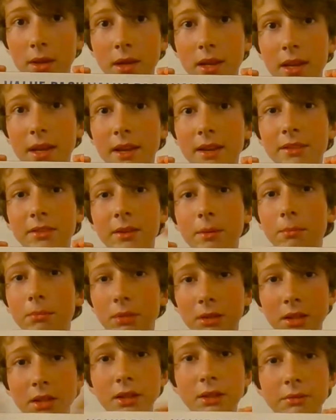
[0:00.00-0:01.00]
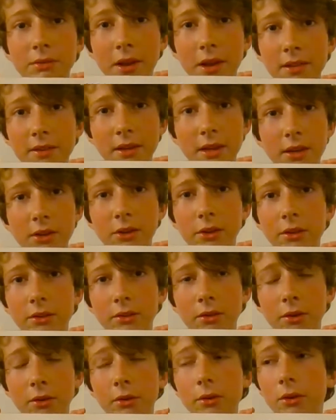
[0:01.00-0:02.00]
it is completely fine to eat on
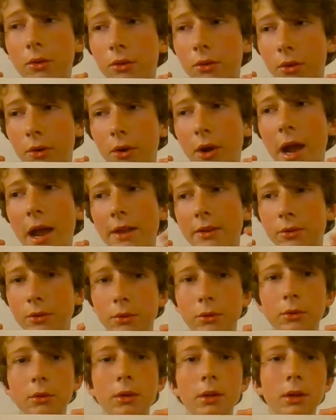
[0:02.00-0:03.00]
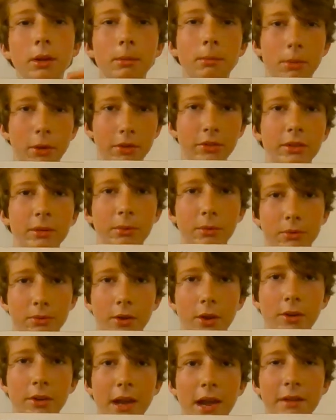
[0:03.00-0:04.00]
its own. Although I do personally
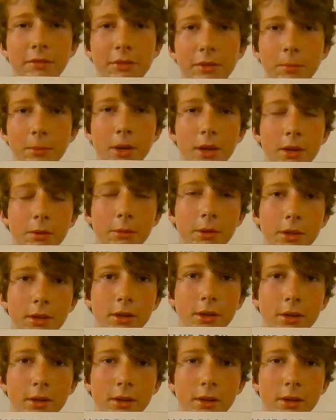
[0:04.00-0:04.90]
prefer to have some honey with it.